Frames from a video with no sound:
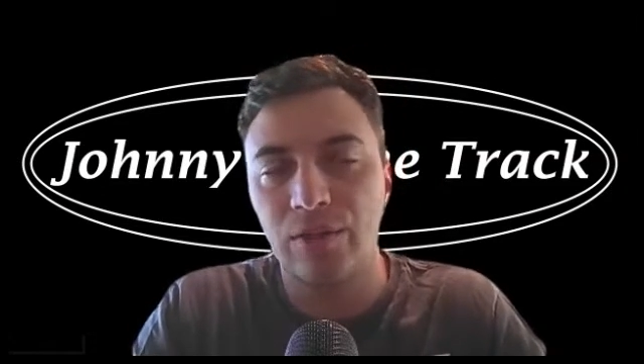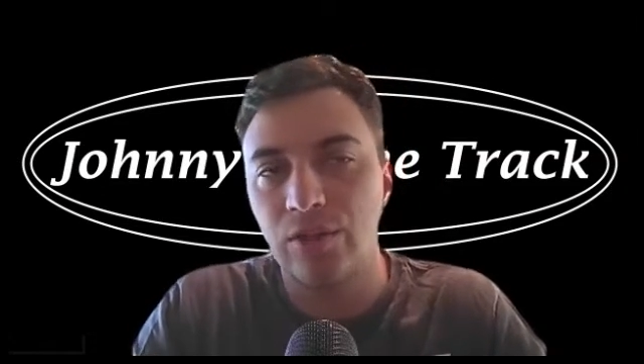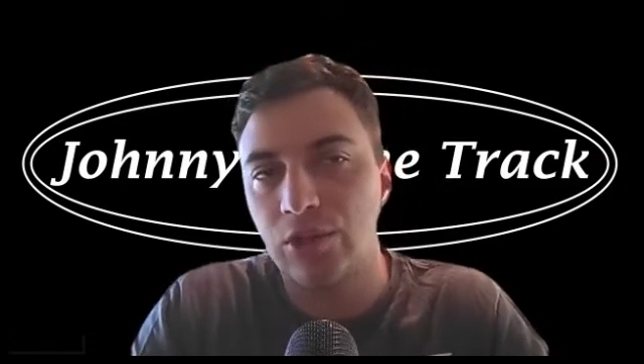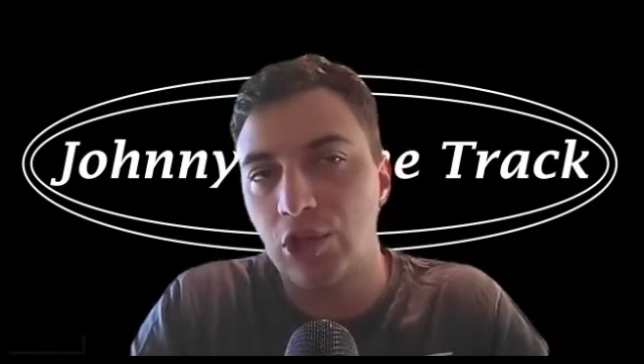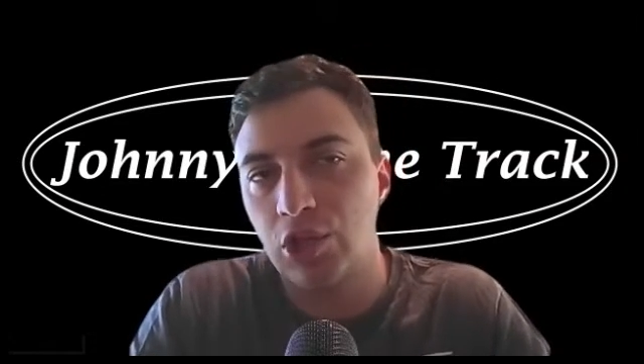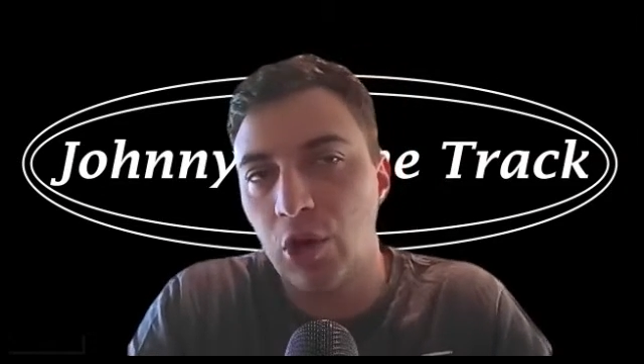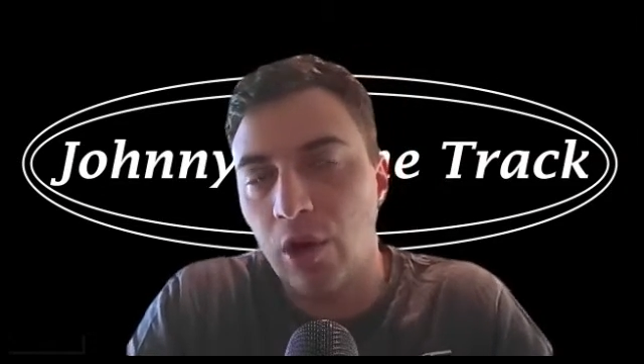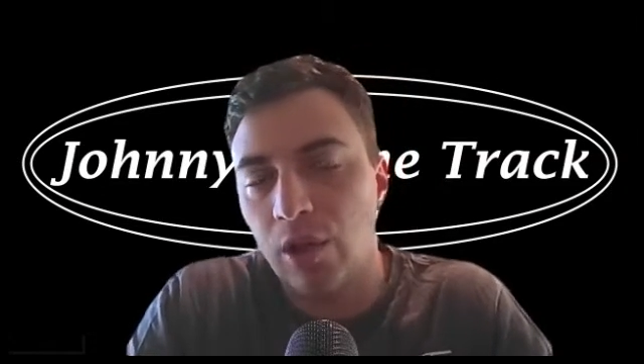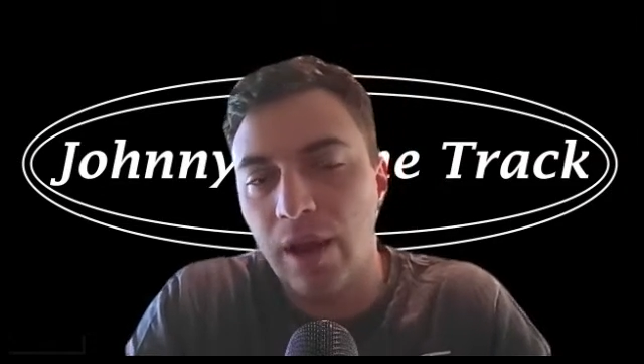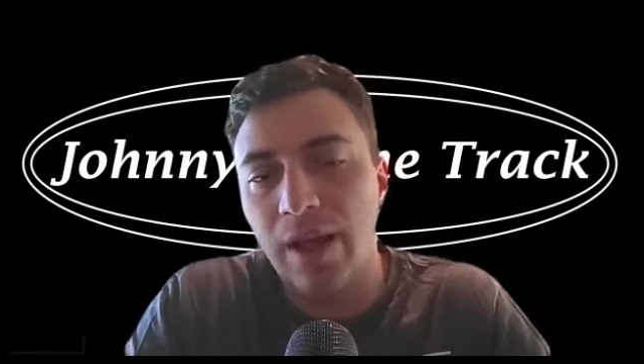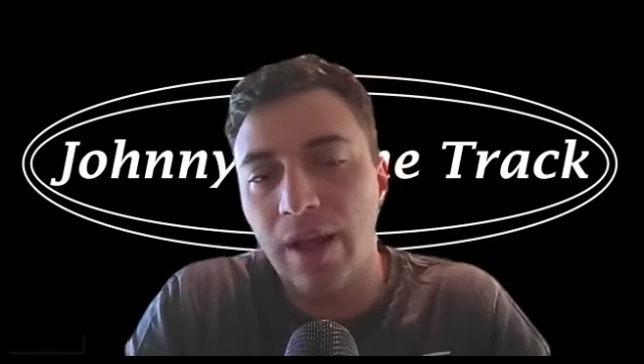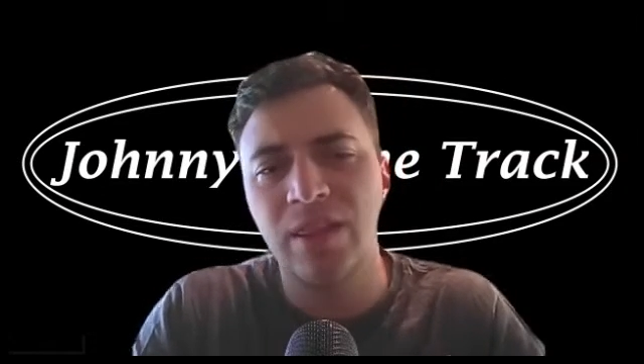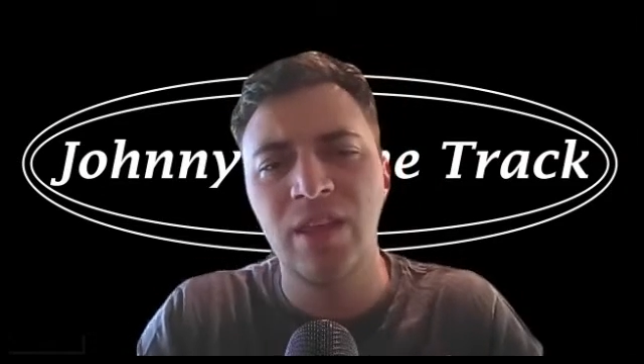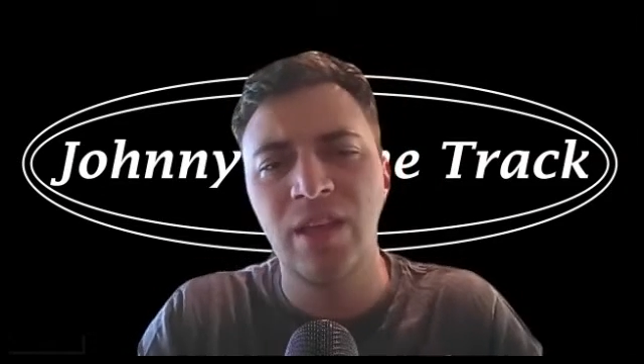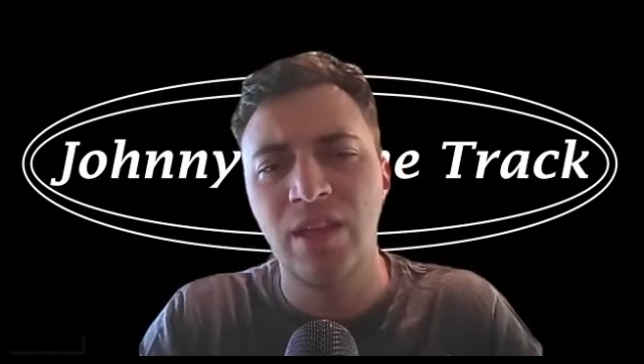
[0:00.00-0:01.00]
Charlotte, I
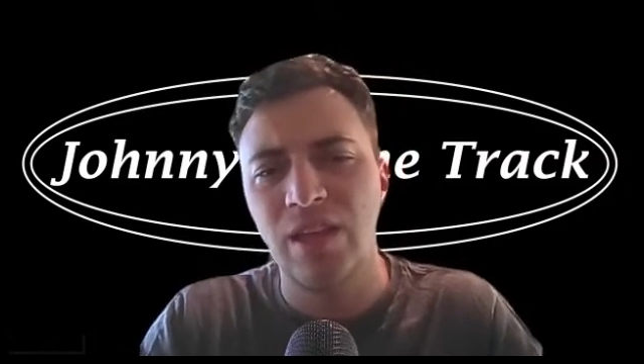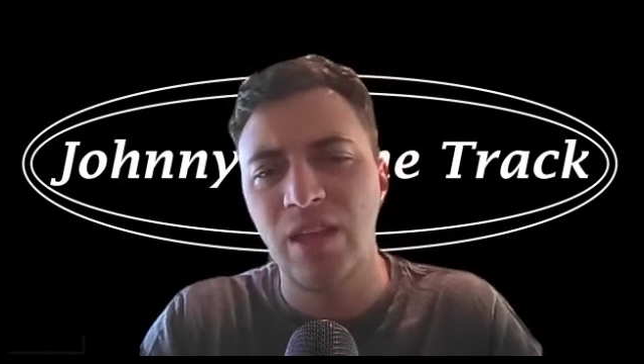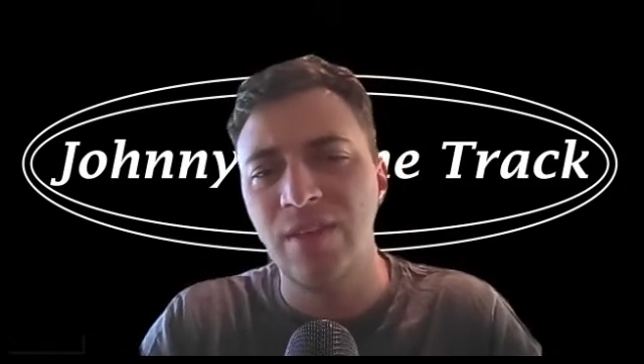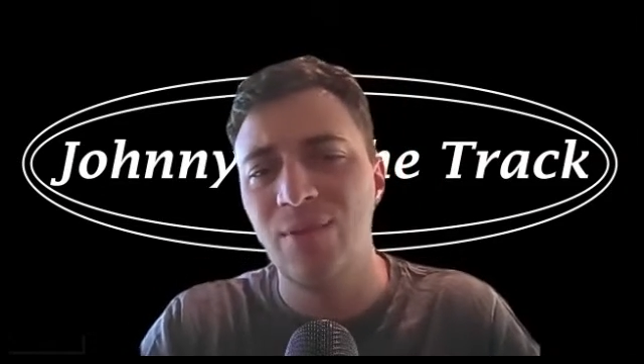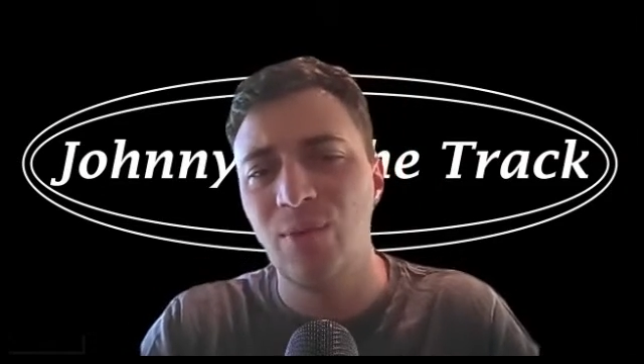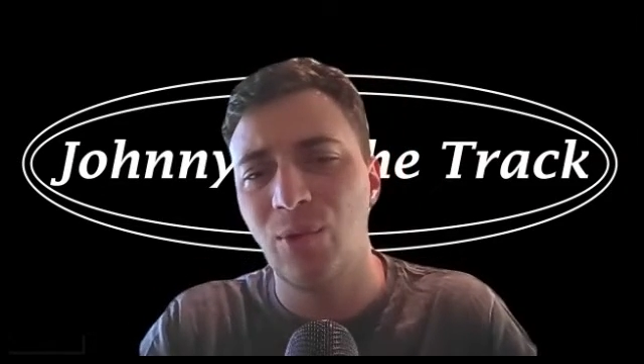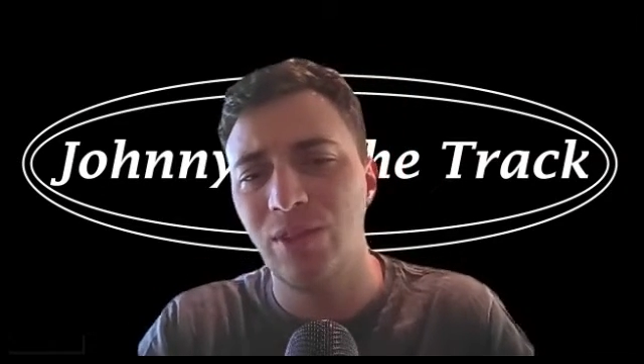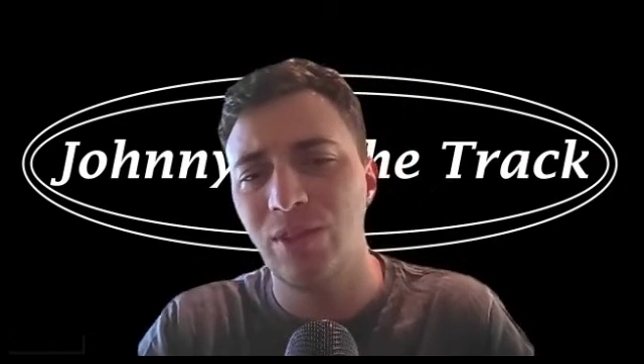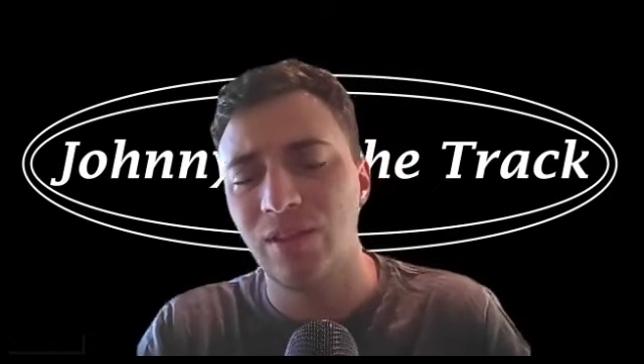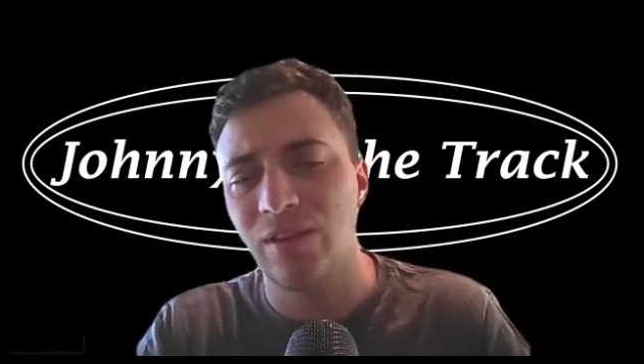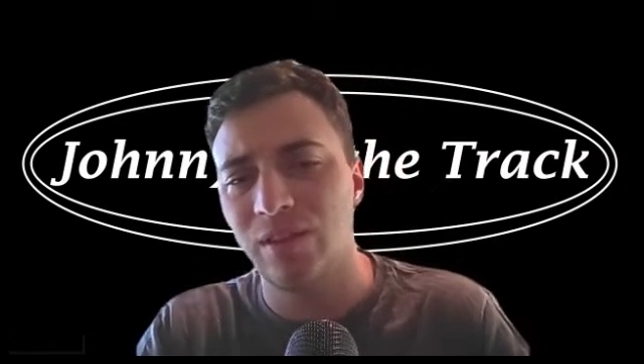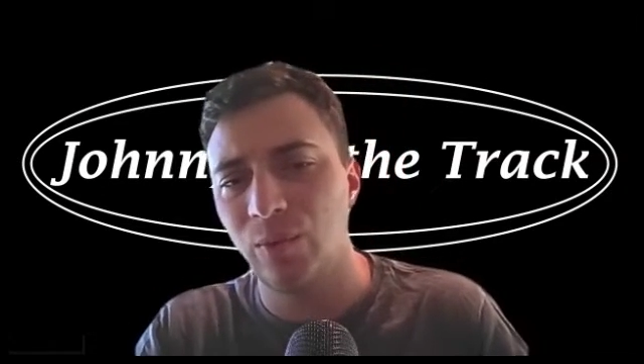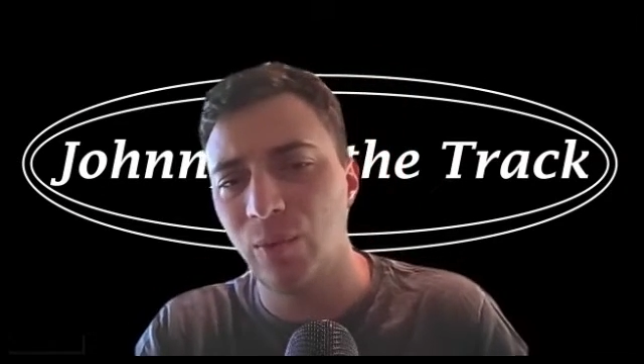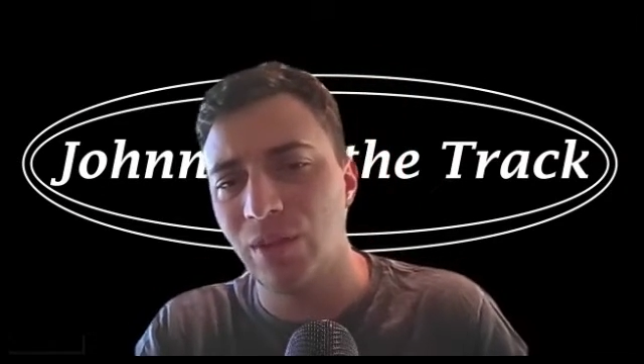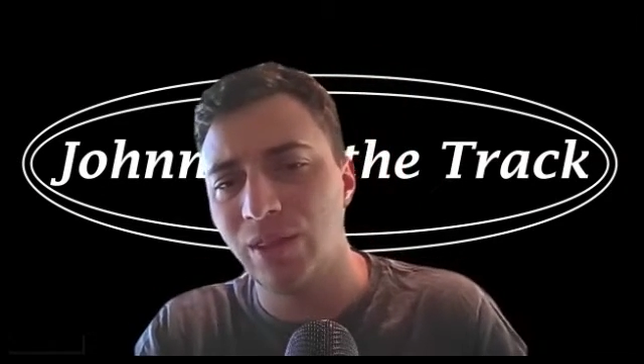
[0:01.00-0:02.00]
think even with
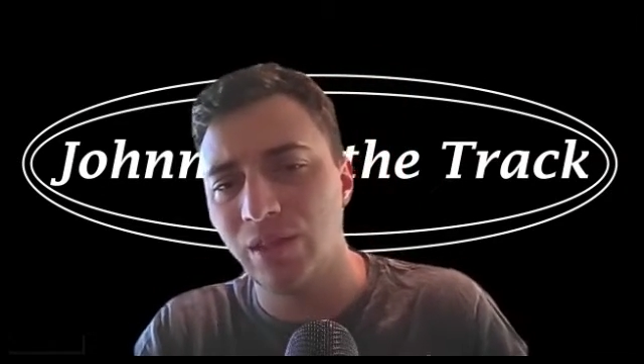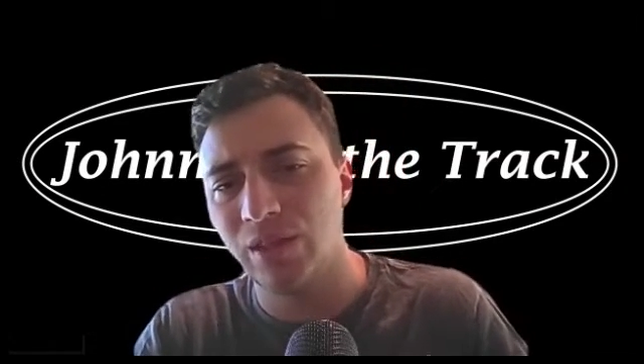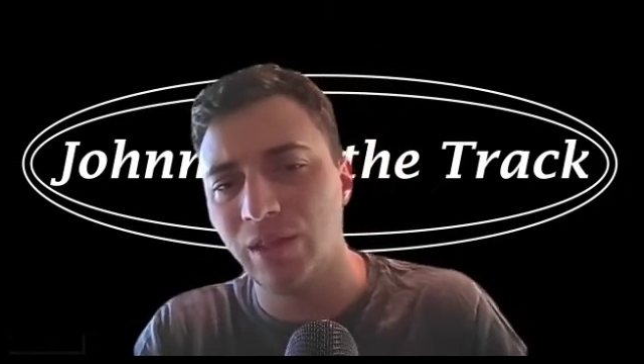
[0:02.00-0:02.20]
the